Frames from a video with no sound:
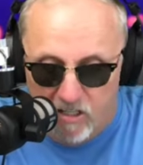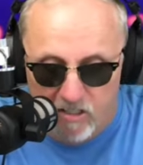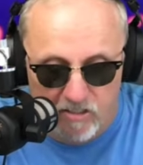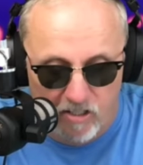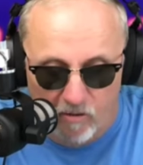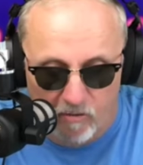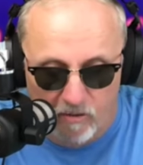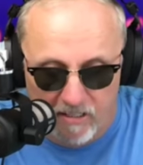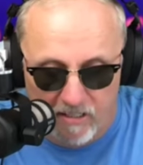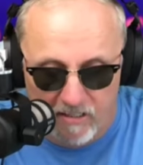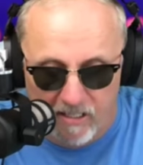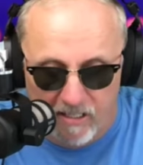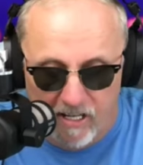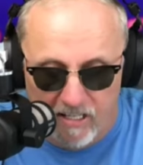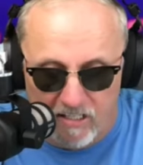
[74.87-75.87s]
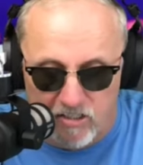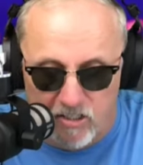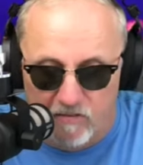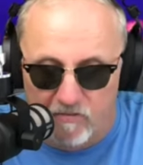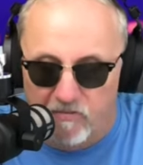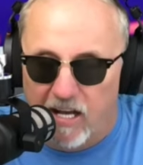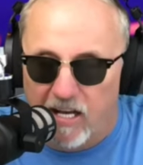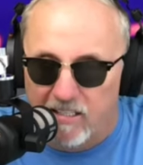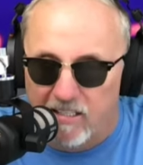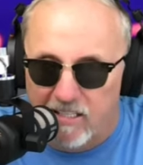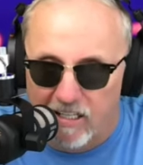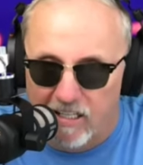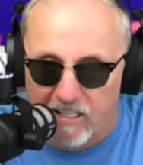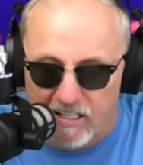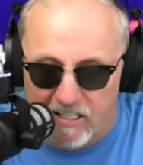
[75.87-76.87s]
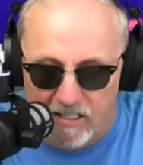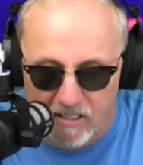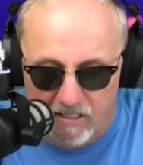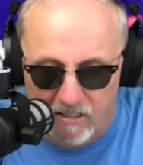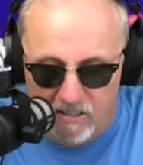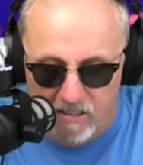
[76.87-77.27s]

don't let the election volatility